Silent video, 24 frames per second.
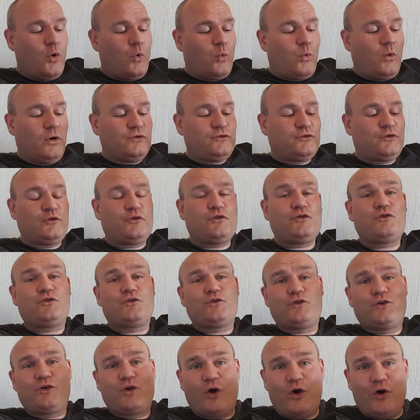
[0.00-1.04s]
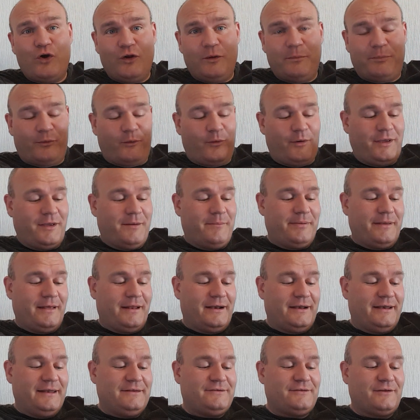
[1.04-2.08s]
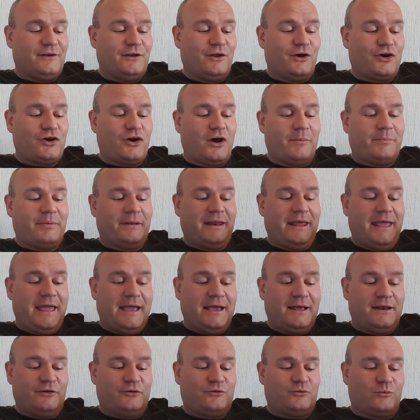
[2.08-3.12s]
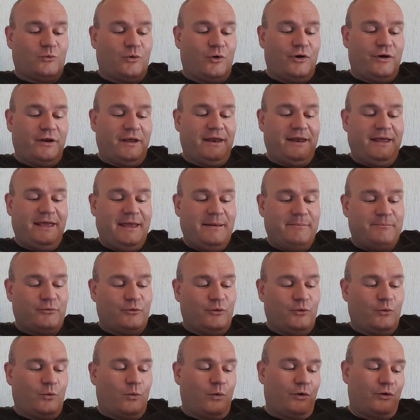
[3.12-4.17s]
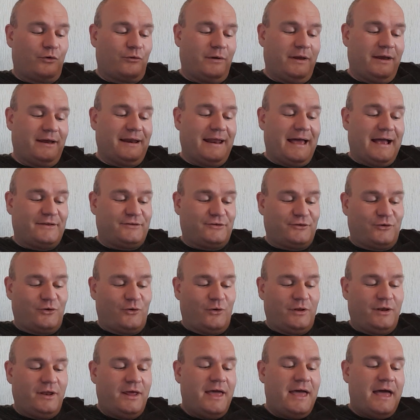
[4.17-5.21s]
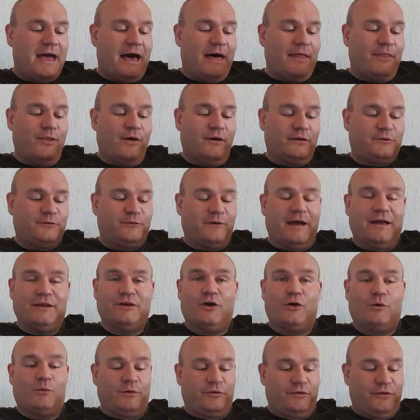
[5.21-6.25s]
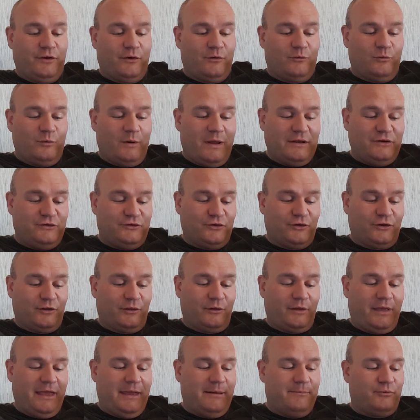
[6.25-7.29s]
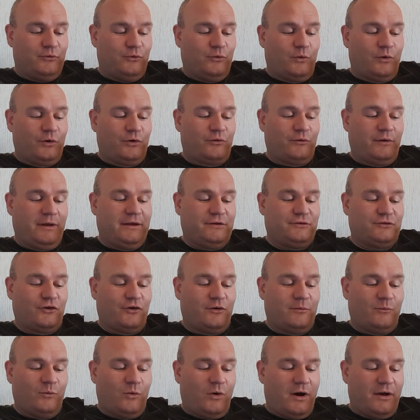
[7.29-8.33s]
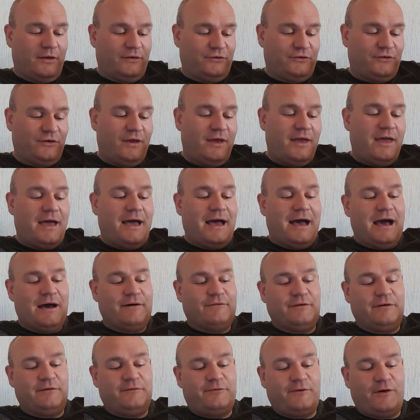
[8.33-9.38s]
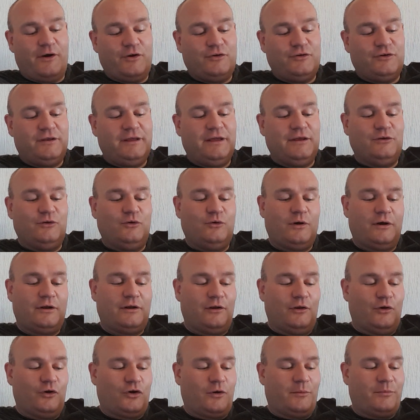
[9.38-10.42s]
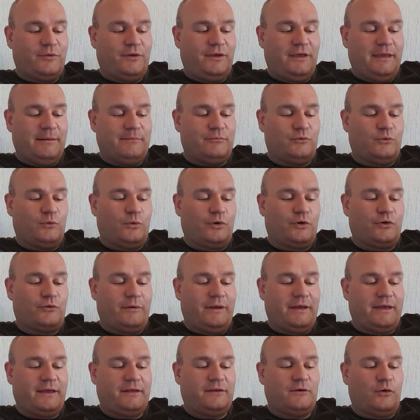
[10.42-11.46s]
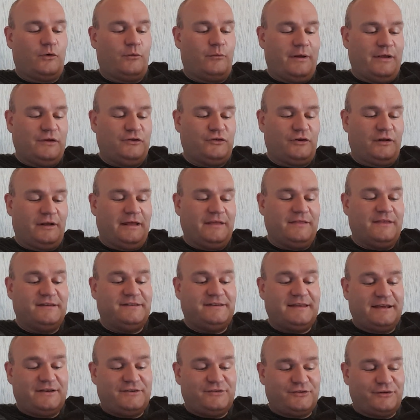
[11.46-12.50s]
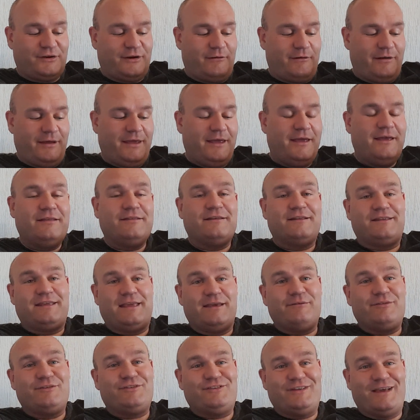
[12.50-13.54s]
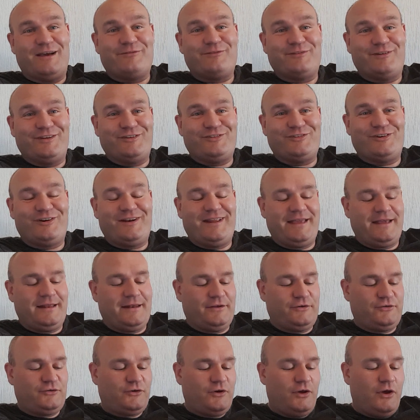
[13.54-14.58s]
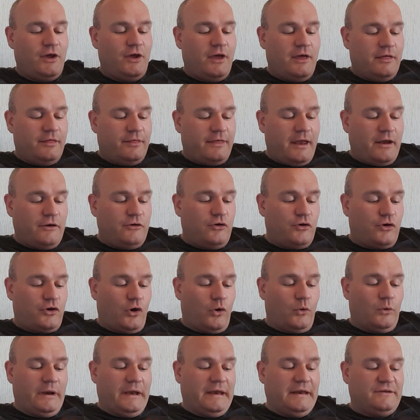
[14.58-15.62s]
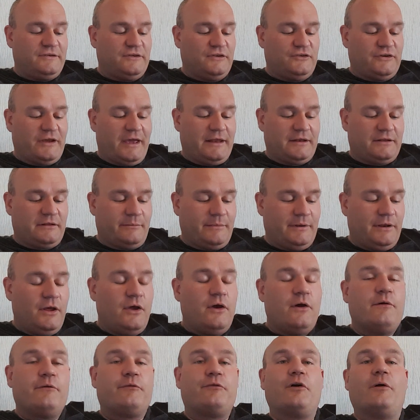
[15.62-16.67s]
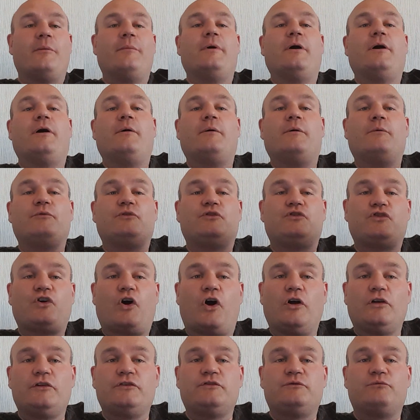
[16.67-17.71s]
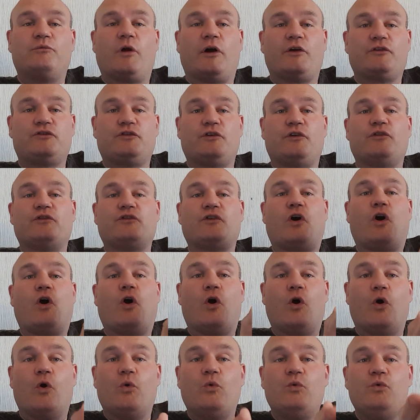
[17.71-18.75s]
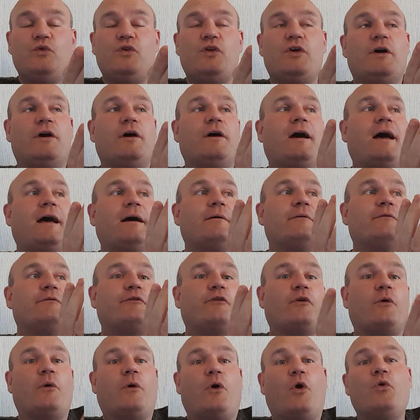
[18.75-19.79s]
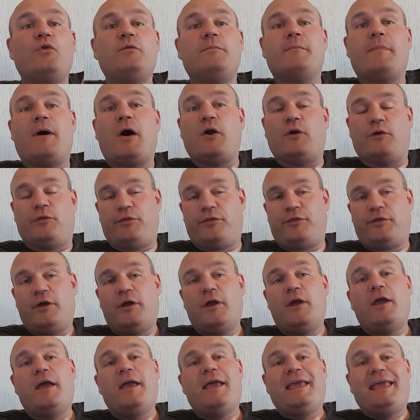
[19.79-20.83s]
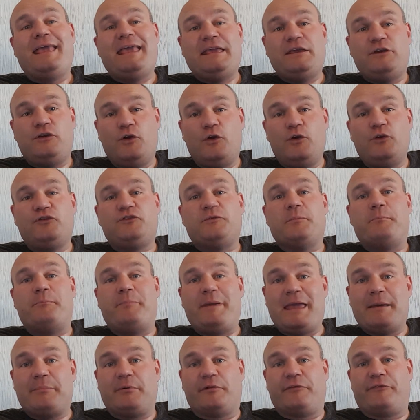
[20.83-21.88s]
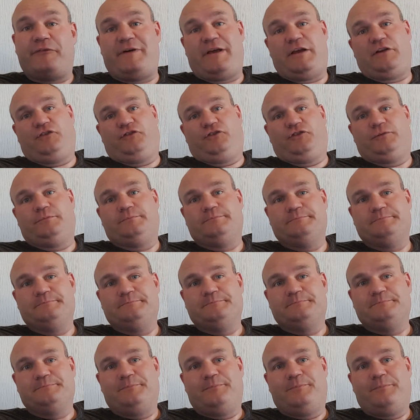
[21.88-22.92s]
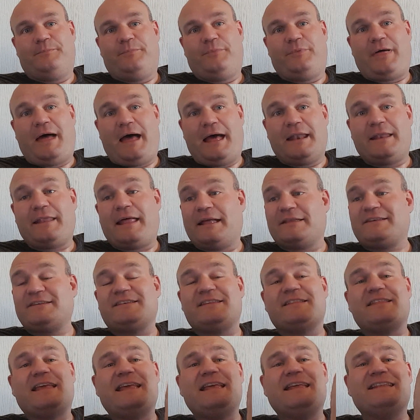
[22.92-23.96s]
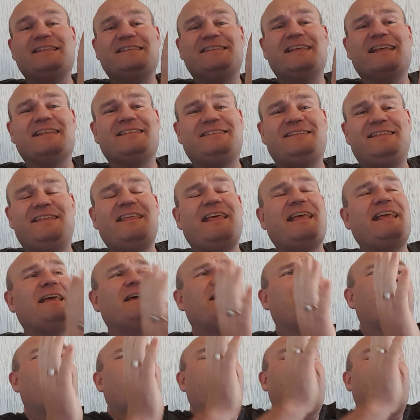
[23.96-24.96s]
was the schoolboy ability to look up an English word in Hebrew or Greek lexicon and thus find out what the original Hebrew or Greek term was. Having found it, he knew how to look up the Hebrew or Greek original in the dictionary that gave its definition in English. There you go, ladies and gentlemen. From Charles Russell's own mouth, he used Babelfish. That's the